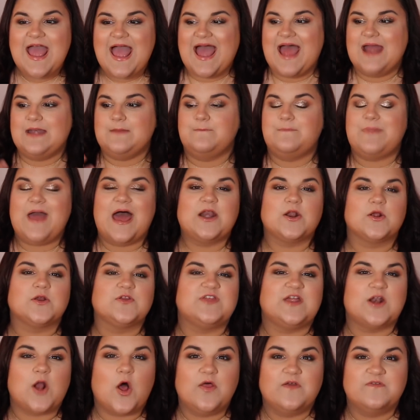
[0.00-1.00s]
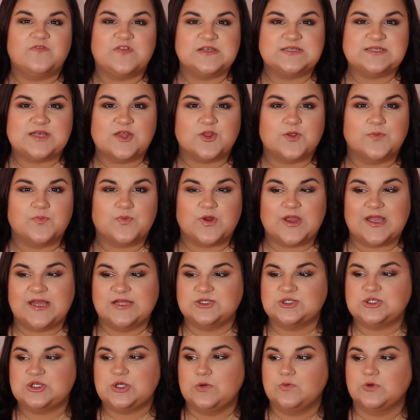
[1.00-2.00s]
and better than all of these other
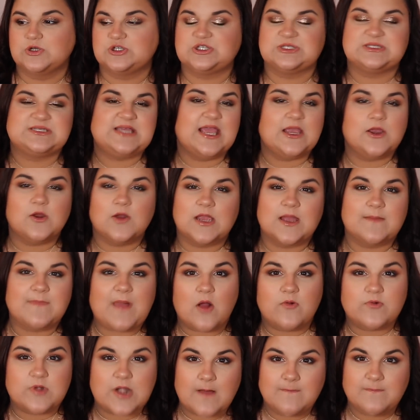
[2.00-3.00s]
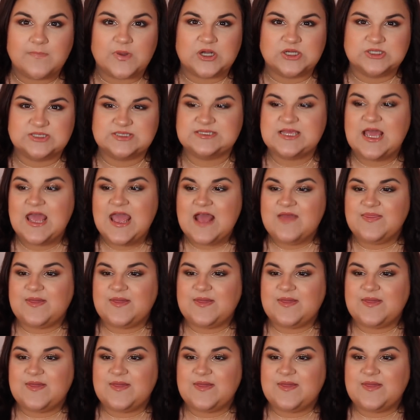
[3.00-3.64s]
brands who were just caring about numbers.